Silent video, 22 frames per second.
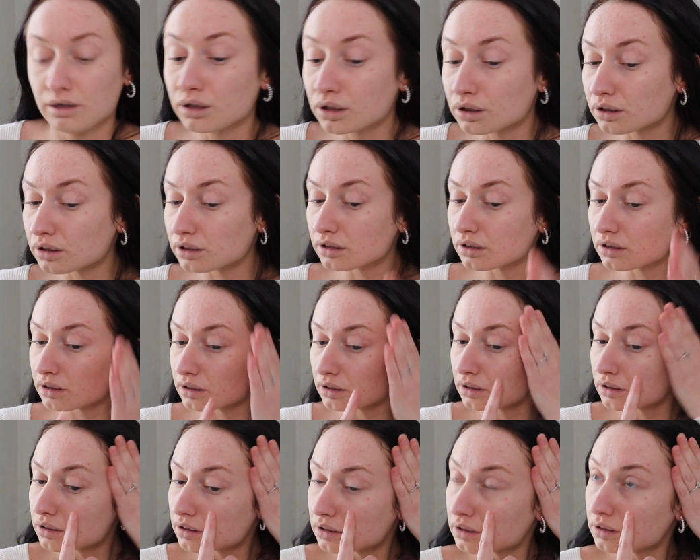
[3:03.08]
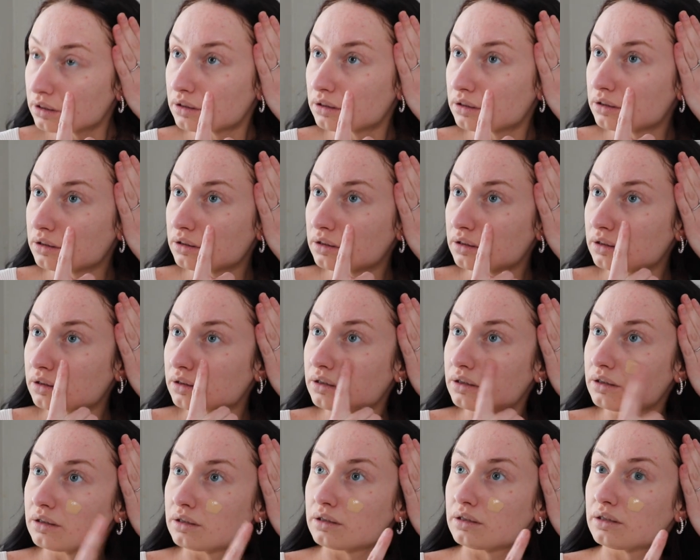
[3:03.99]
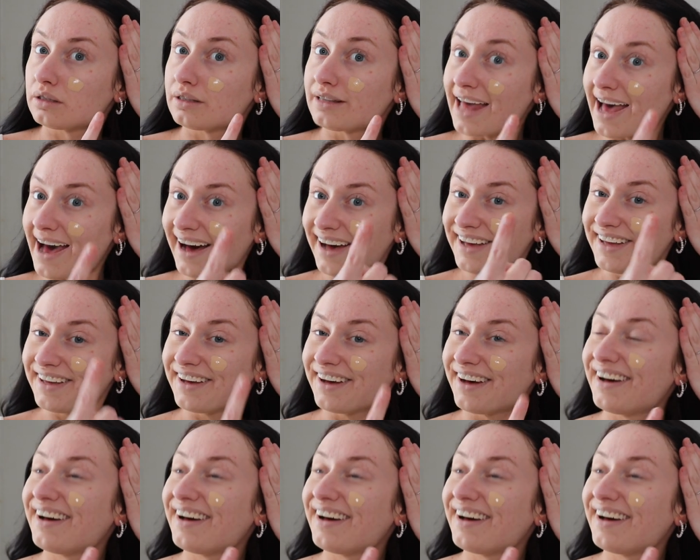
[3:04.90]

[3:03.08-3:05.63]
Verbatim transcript: Where do you get that light from? That?